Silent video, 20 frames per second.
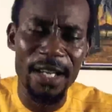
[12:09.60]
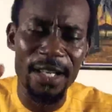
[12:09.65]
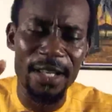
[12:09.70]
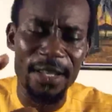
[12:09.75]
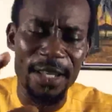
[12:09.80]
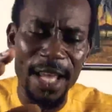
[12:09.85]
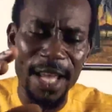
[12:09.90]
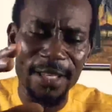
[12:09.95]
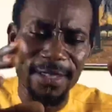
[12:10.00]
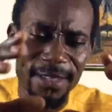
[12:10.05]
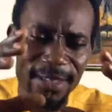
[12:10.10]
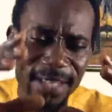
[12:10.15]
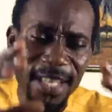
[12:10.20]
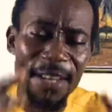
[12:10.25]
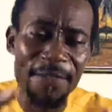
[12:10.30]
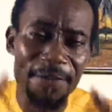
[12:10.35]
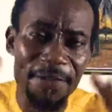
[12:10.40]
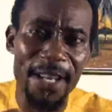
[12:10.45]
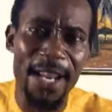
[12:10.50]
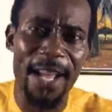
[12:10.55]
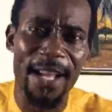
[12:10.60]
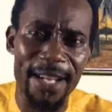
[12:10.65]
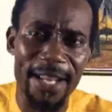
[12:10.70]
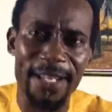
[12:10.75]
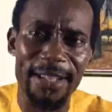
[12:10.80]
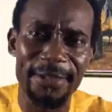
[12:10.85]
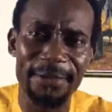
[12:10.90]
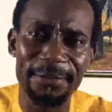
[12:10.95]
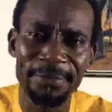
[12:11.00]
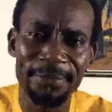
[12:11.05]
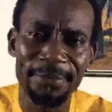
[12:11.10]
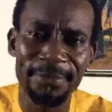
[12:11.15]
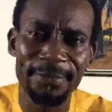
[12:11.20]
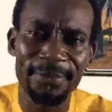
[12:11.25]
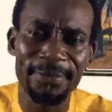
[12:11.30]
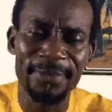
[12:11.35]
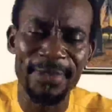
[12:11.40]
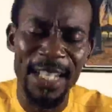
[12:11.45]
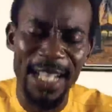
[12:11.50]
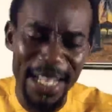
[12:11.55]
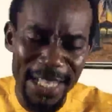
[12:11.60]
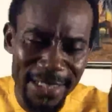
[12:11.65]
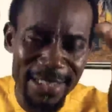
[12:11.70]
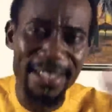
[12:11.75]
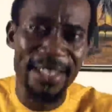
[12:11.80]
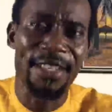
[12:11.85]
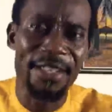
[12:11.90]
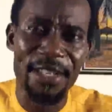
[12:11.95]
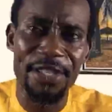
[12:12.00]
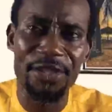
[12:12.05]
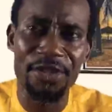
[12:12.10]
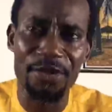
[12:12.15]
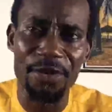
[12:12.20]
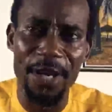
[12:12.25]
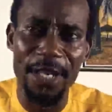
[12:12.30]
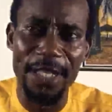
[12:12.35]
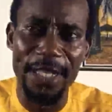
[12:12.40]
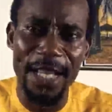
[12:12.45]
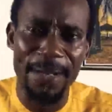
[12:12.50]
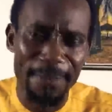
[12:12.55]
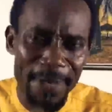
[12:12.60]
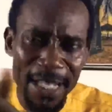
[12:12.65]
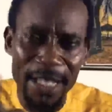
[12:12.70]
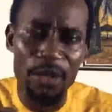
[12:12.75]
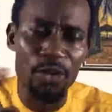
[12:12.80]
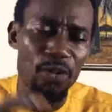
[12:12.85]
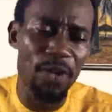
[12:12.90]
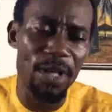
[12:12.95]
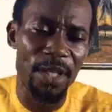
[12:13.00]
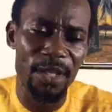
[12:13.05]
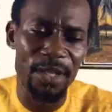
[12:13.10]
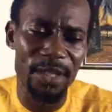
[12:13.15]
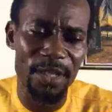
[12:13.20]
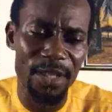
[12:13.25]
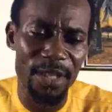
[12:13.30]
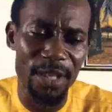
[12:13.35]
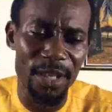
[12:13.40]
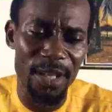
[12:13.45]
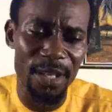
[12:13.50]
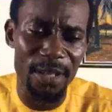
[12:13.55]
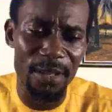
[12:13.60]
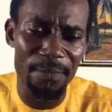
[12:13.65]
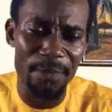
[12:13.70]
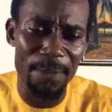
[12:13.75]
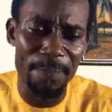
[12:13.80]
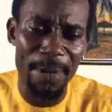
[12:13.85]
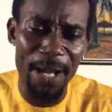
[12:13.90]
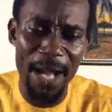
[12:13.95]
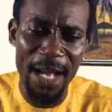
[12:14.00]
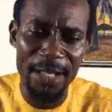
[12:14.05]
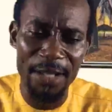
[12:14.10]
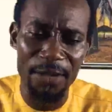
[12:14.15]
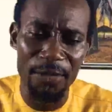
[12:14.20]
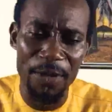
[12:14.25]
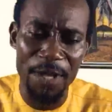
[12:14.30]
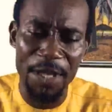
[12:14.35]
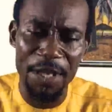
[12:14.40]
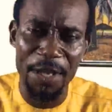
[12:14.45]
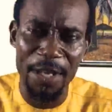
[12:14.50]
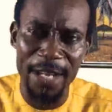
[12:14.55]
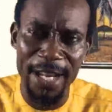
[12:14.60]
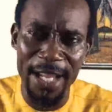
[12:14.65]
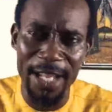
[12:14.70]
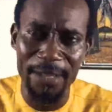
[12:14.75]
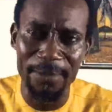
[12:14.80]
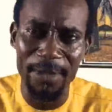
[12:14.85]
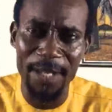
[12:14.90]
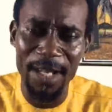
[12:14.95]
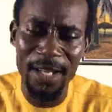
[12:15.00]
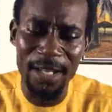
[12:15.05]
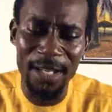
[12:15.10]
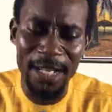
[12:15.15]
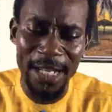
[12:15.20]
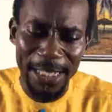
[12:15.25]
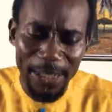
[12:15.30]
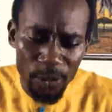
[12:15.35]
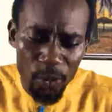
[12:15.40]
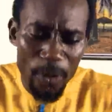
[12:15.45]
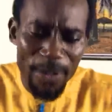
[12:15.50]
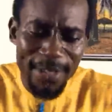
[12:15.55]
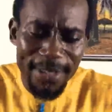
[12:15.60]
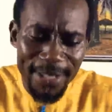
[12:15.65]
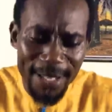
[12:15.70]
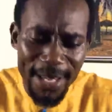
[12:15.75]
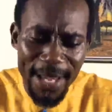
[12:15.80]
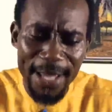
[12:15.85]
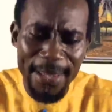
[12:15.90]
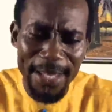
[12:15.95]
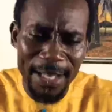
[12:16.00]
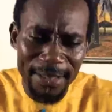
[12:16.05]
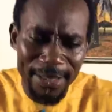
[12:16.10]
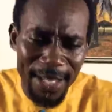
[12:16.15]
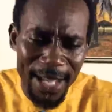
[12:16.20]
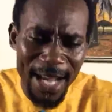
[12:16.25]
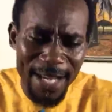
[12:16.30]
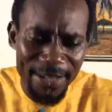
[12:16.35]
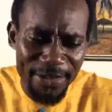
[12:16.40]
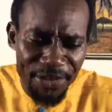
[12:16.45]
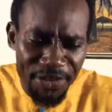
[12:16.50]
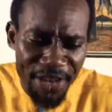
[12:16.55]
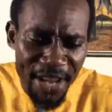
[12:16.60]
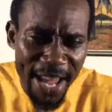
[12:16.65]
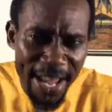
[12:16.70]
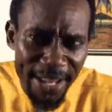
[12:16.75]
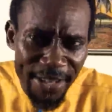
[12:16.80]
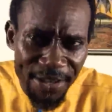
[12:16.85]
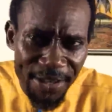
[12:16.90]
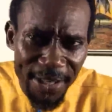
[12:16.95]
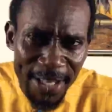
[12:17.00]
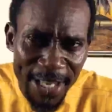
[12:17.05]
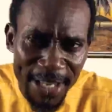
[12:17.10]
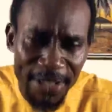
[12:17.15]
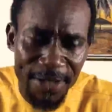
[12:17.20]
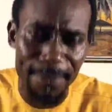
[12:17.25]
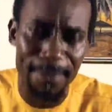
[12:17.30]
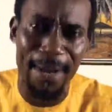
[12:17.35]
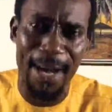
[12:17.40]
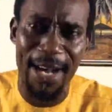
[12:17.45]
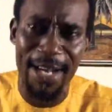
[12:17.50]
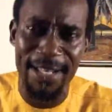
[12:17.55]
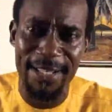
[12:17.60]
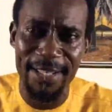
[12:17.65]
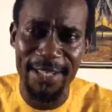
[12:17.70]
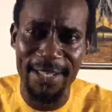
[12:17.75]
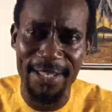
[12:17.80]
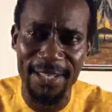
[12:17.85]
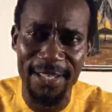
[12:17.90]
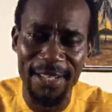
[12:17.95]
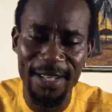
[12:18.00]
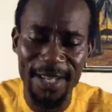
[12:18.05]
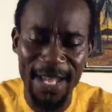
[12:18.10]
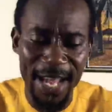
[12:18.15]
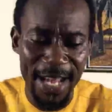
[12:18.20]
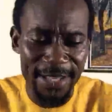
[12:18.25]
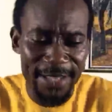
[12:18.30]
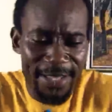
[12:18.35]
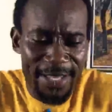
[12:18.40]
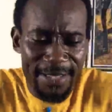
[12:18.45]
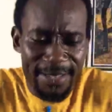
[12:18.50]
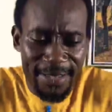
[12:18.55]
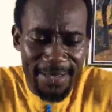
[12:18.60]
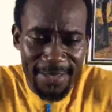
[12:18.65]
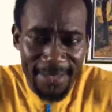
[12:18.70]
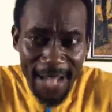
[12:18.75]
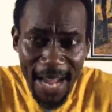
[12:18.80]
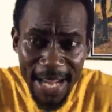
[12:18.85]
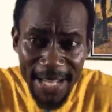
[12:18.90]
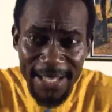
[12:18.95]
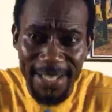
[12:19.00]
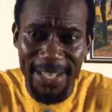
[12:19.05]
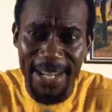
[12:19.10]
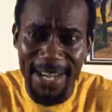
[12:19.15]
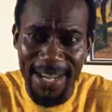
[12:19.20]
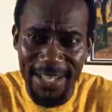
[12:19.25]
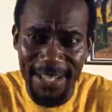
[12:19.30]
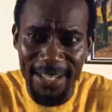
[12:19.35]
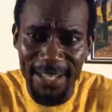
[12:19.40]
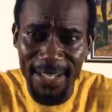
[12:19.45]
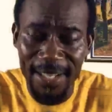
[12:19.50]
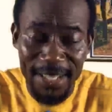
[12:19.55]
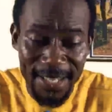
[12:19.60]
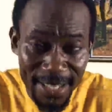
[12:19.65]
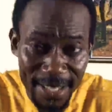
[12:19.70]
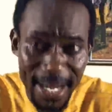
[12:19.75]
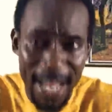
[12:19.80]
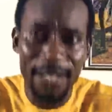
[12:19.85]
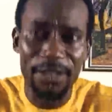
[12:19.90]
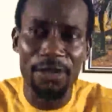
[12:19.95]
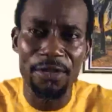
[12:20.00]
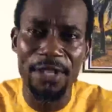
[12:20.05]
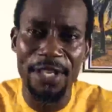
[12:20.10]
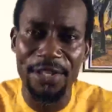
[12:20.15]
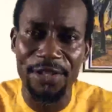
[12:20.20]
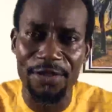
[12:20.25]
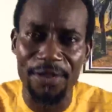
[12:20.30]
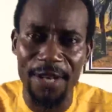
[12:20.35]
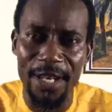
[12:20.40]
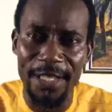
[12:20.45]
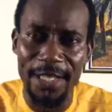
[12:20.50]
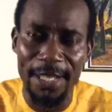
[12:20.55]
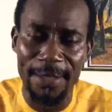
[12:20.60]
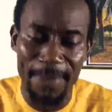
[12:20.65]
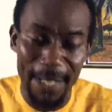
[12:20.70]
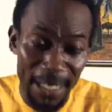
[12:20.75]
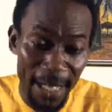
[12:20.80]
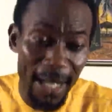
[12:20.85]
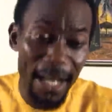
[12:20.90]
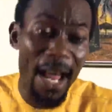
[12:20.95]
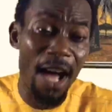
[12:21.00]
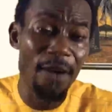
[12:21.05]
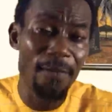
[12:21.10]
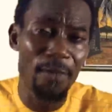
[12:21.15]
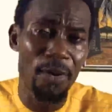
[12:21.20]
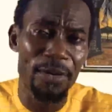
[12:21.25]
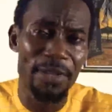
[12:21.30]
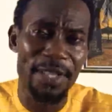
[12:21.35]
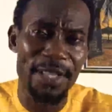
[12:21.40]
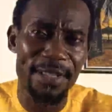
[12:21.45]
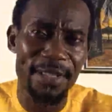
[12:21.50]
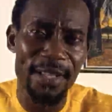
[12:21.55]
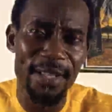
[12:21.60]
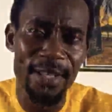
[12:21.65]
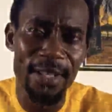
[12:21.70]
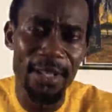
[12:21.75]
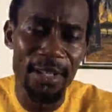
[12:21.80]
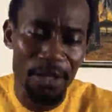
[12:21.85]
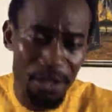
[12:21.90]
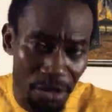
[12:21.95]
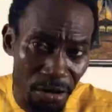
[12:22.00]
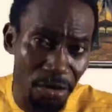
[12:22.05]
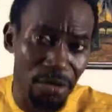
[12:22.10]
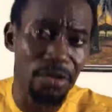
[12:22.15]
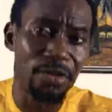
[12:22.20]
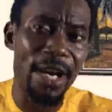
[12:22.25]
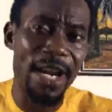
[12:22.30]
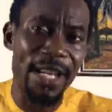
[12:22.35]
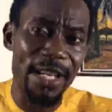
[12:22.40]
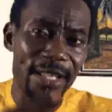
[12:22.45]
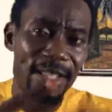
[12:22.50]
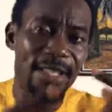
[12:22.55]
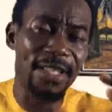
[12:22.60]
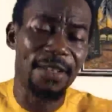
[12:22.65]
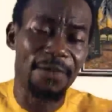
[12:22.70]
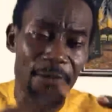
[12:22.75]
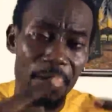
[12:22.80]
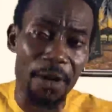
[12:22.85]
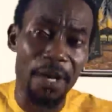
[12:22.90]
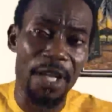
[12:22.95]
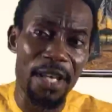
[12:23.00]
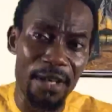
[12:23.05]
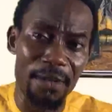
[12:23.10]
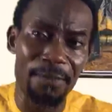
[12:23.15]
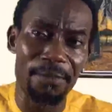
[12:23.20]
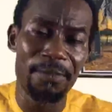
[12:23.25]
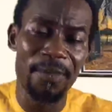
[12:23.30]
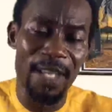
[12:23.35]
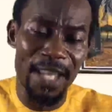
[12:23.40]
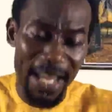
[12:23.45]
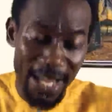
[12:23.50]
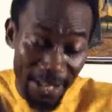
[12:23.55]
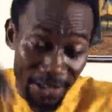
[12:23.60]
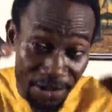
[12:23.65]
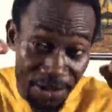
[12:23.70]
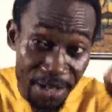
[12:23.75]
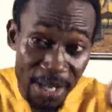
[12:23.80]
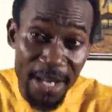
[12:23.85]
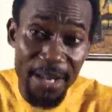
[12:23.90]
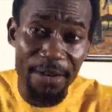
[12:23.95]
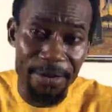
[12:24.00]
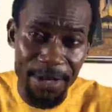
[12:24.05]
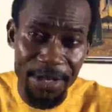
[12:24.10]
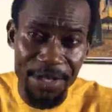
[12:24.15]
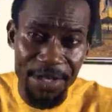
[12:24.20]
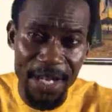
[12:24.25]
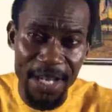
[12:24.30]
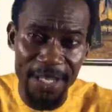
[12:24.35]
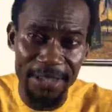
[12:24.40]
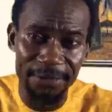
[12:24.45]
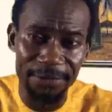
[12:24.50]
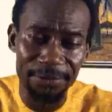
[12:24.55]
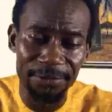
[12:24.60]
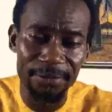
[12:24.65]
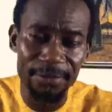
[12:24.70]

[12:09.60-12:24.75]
their stiff neck, and destroy them. It will be bad with your name. It was here that God changed his mind and decided not to destroy them and allow Moses to raise for him a generation